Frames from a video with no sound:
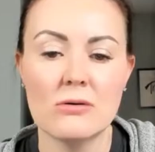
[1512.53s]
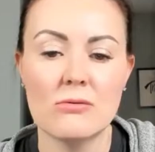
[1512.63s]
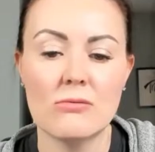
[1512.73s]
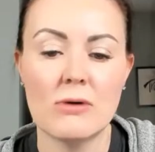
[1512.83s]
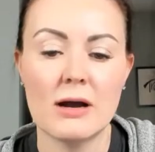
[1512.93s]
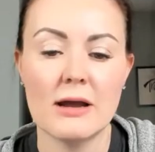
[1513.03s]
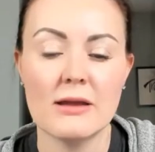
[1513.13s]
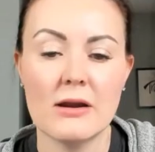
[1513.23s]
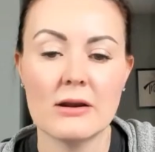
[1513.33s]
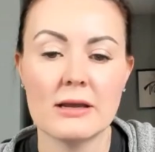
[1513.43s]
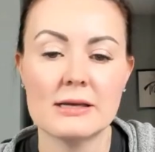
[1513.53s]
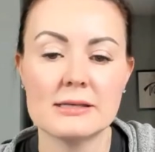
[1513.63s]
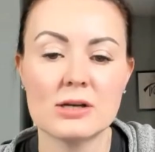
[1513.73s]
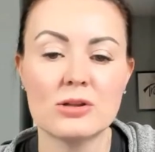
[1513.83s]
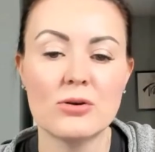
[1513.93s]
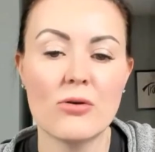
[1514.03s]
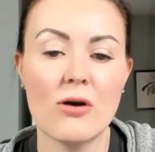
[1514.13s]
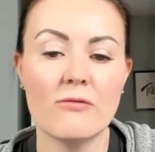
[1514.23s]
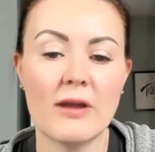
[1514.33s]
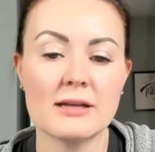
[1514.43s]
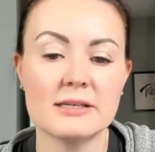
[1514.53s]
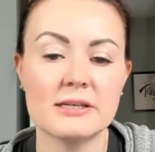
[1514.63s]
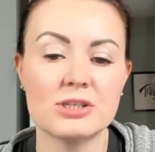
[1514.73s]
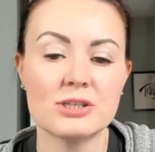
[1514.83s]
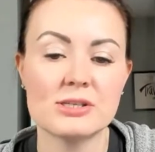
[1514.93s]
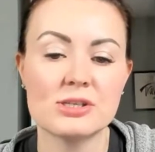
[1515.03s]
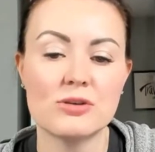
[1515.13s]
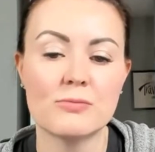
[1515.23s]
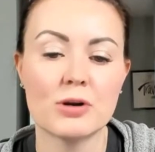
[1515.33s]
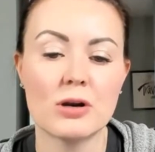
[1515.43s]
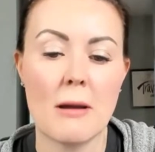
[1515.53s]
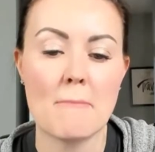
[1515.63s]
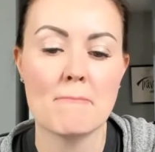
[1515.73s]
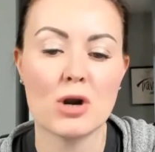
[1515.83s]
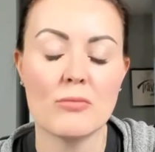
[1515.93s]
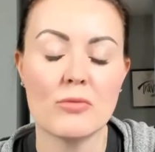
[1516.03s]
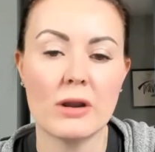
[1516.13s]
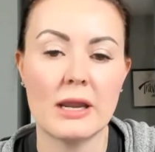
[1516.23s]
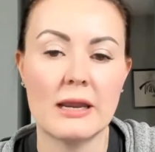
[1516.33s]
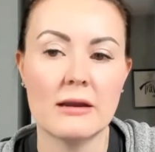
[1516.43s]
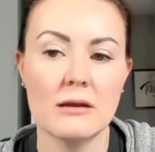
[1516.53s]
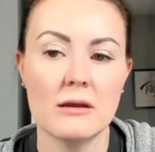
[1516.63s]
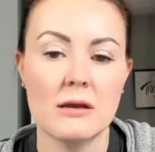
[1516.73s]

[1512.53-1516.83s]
Why, there it is. Glucovantage Super Berberine.